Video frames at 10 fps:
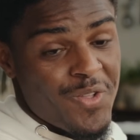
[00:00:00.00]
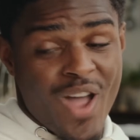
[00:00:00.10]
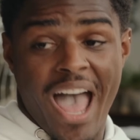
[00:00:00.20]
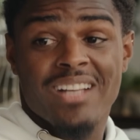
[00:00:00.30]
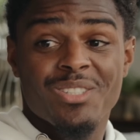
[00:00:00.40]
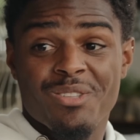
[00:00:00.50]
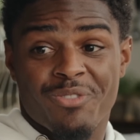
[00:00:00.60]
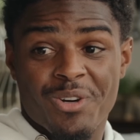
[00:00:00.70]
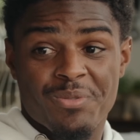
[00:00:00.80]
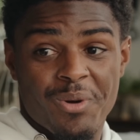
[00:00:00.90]
You're actually the
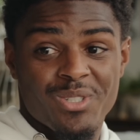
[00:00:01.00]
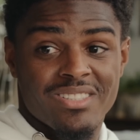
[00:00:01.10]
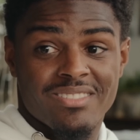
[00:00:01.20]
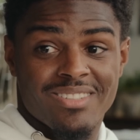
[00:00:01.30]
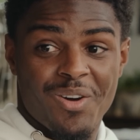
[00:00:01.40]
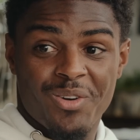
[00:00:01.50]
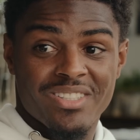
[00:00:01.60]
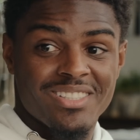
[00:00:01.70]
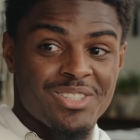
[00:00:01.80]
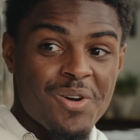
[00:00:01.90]
first person
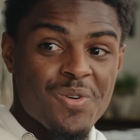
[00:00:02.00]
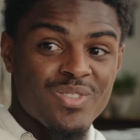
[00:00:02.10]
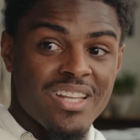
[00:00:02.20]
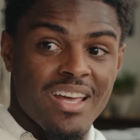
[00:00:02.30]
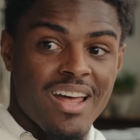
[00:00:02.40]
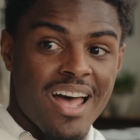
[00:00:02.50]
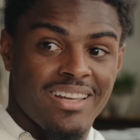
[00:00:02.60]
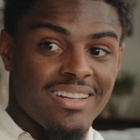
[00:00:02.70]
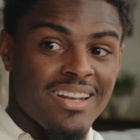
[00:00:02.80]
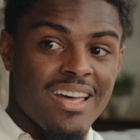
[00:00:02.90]
on the show that I
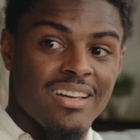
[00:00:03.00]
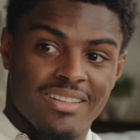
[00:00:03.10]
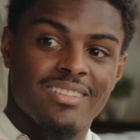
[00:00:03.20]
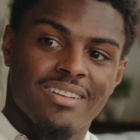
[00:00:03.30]
can, like,